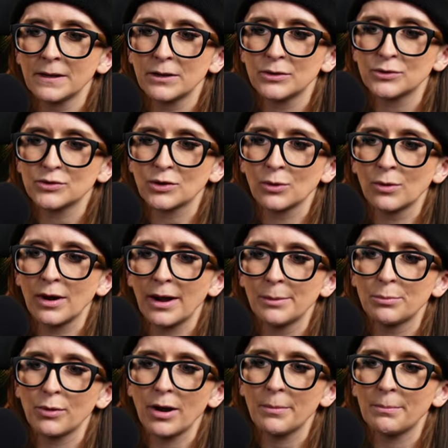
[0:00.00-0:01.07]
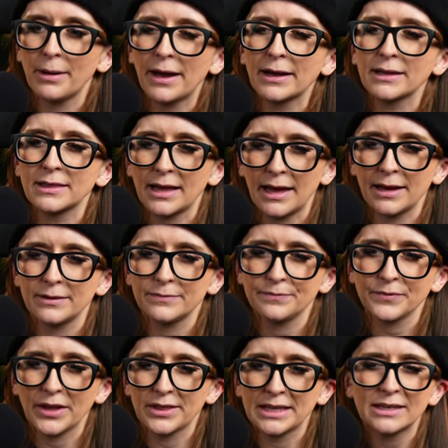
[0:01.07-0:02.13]
So I brought back that,
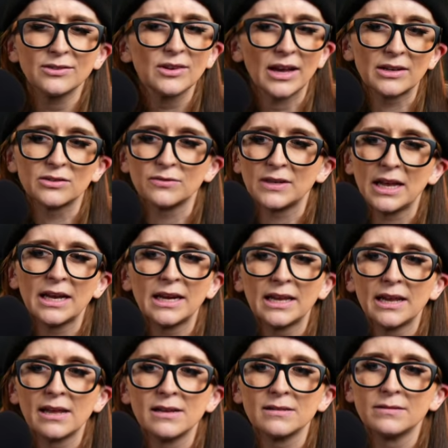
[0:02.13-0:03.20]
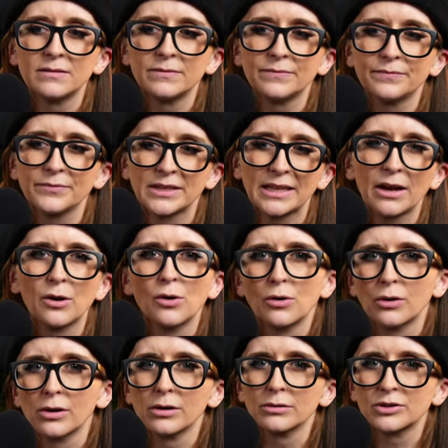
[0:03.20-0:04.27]
I think it's XV88, like that
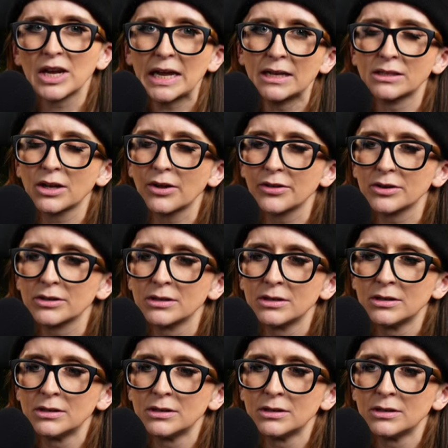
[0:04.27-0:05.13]
ochre tan color.